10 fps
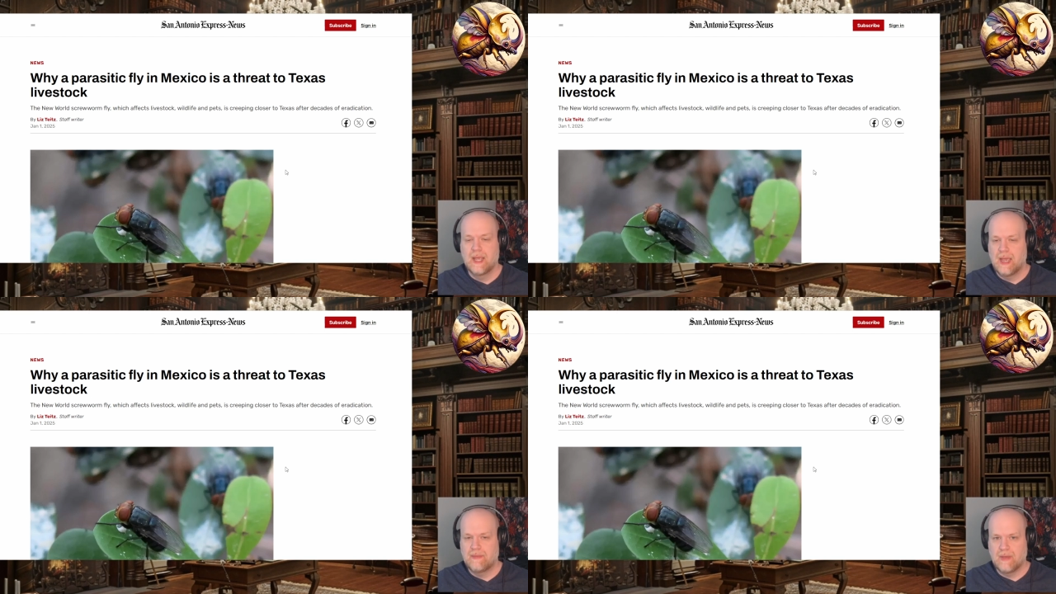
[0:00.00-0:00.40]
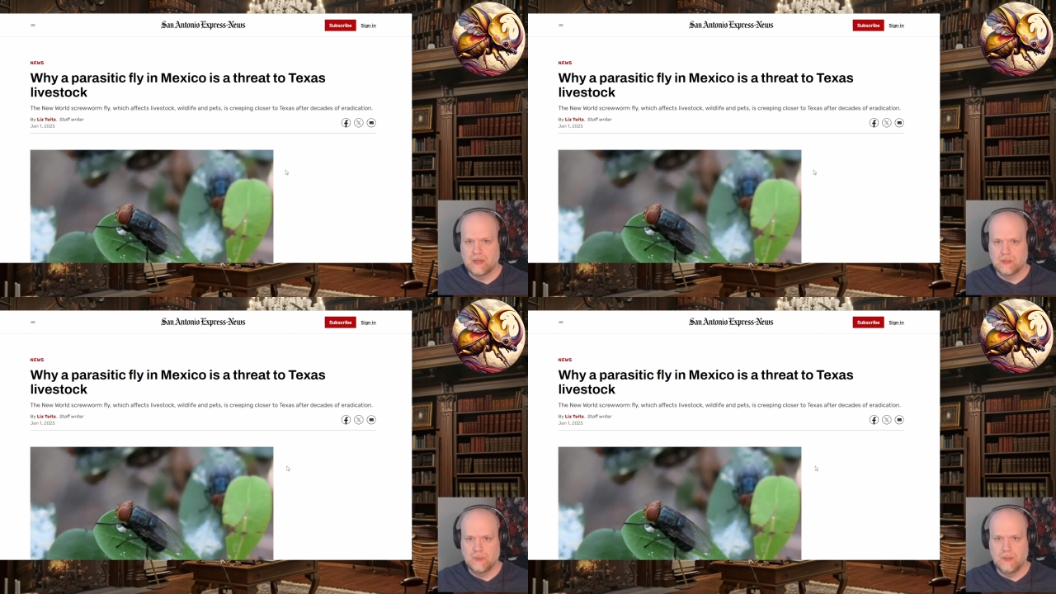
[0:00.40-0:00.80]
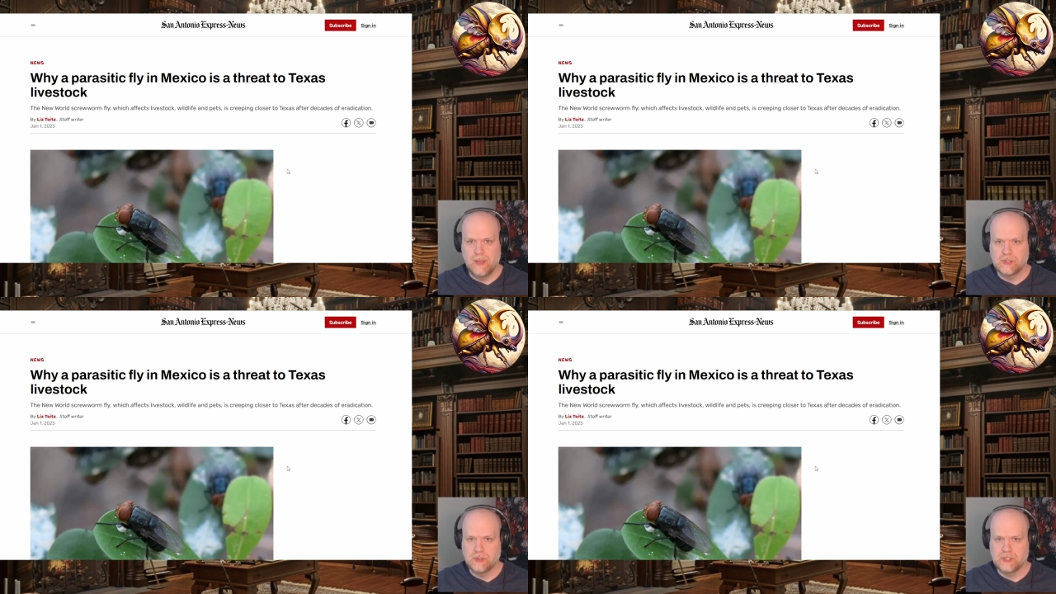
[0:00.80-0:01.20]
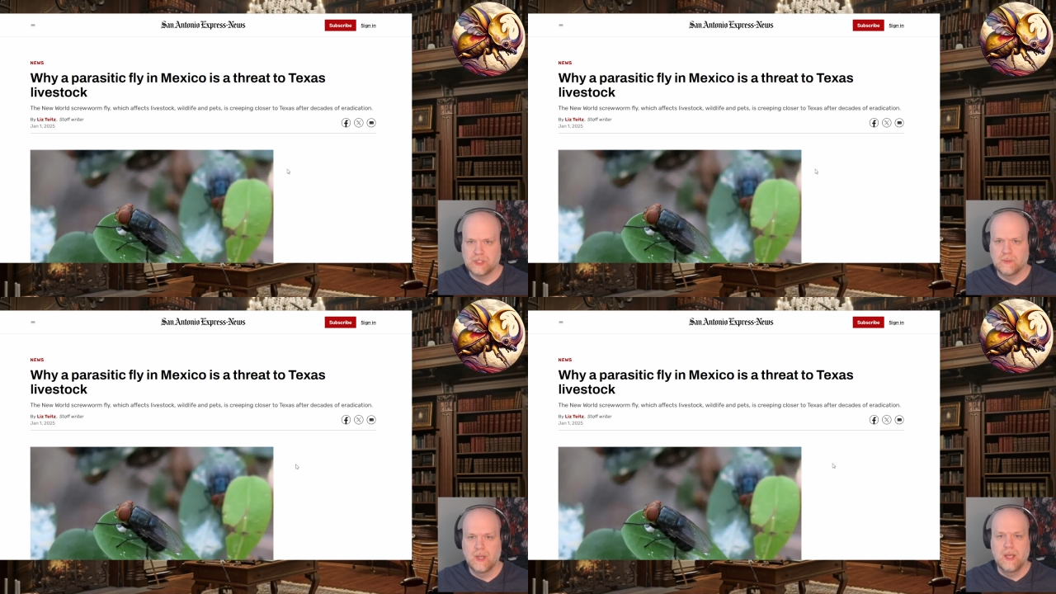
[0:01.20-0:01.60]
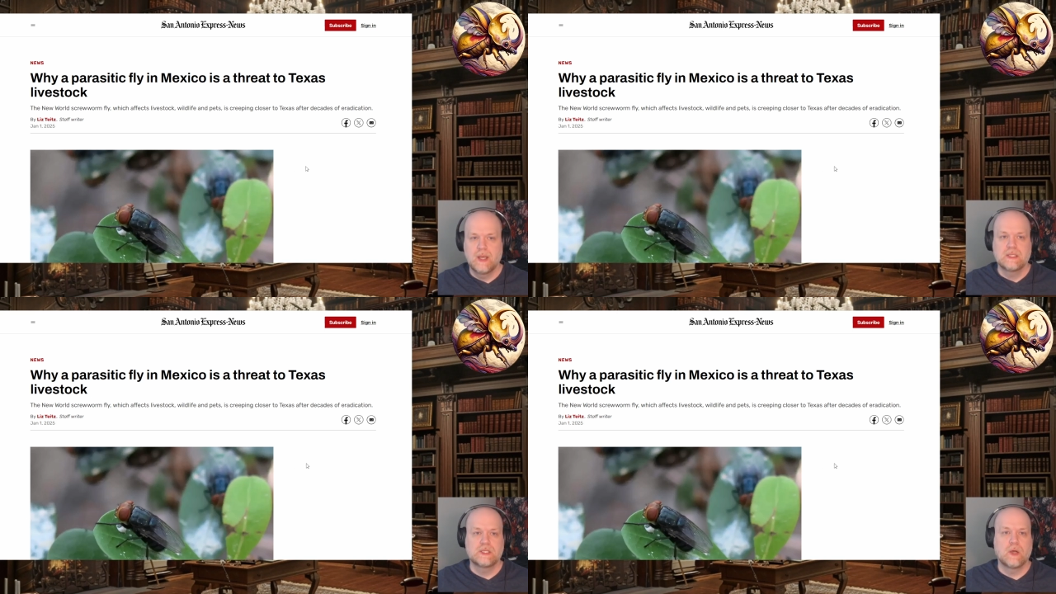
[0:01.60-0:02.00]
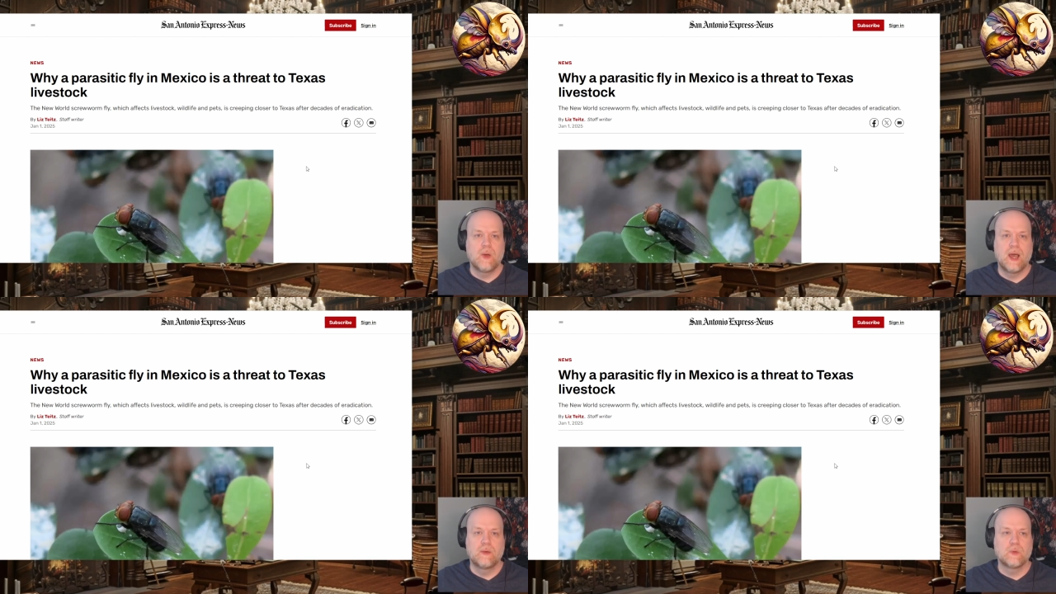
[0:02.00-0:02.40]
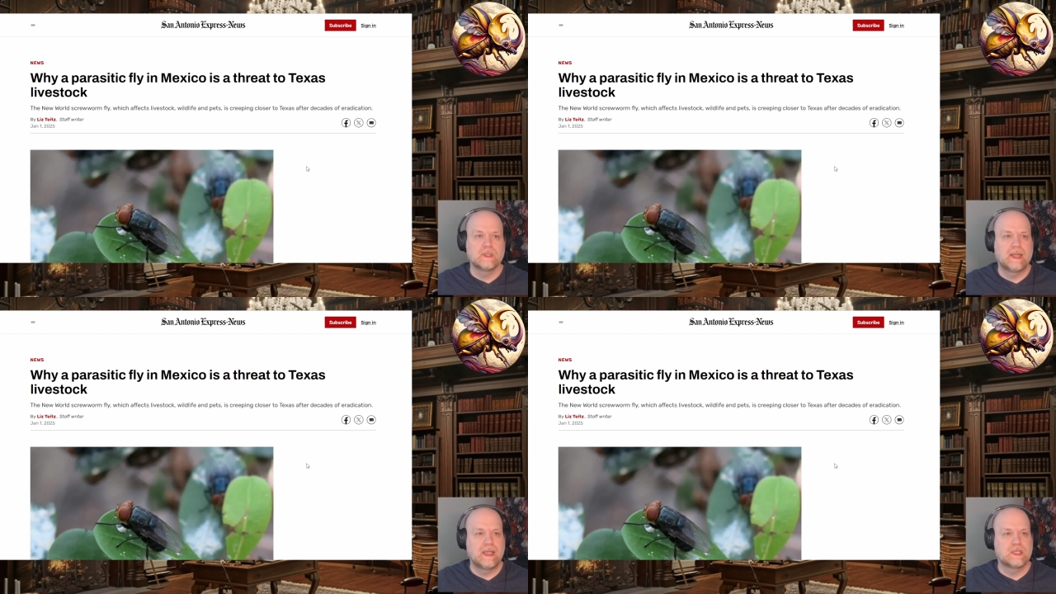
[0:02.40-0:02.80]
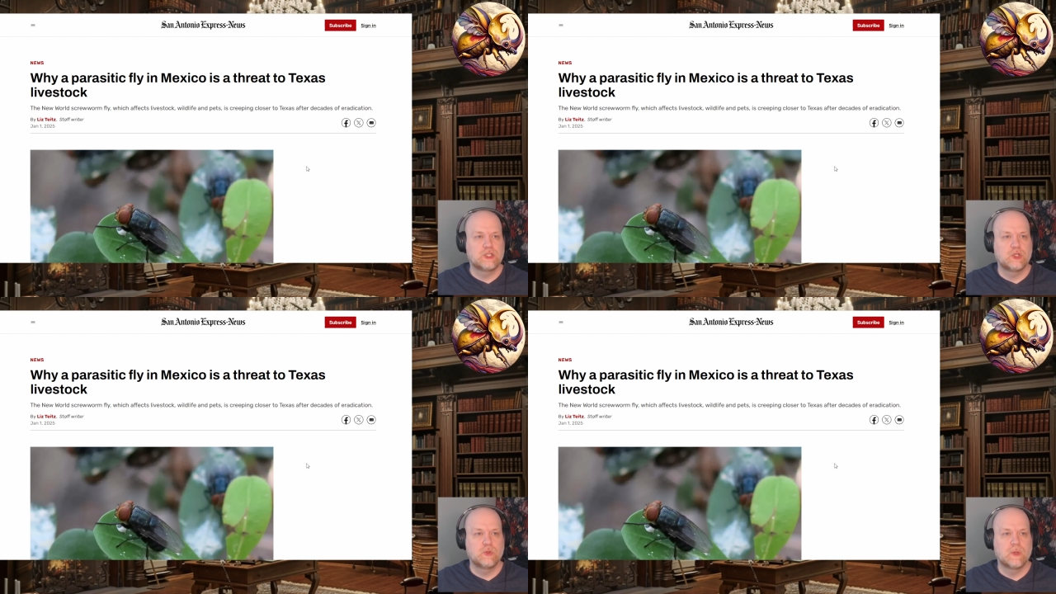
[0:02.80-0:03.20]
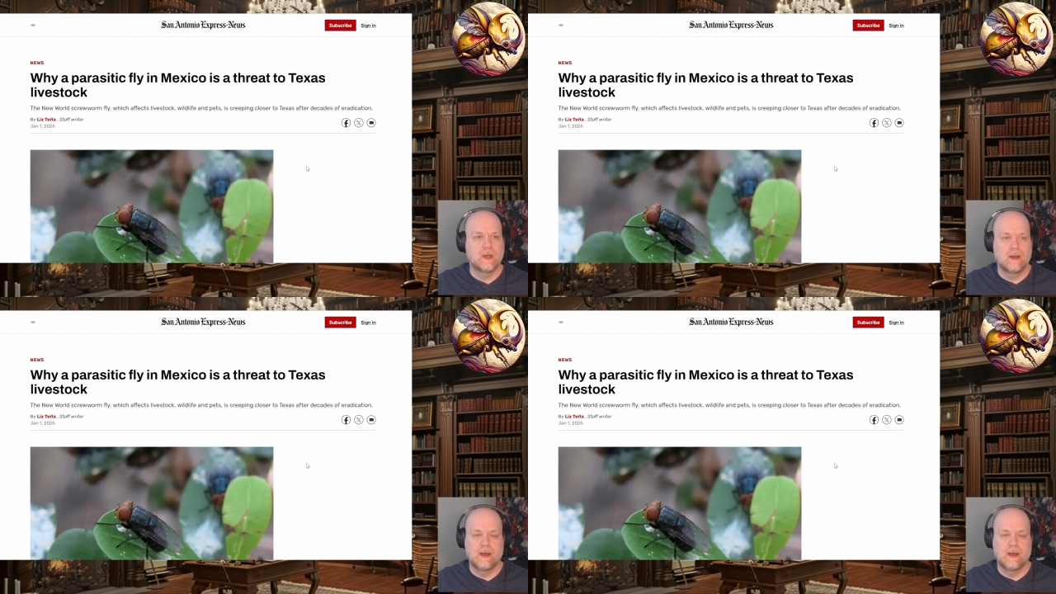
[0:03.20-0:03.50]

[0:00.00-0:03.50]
and that could be a major issue. So I will link to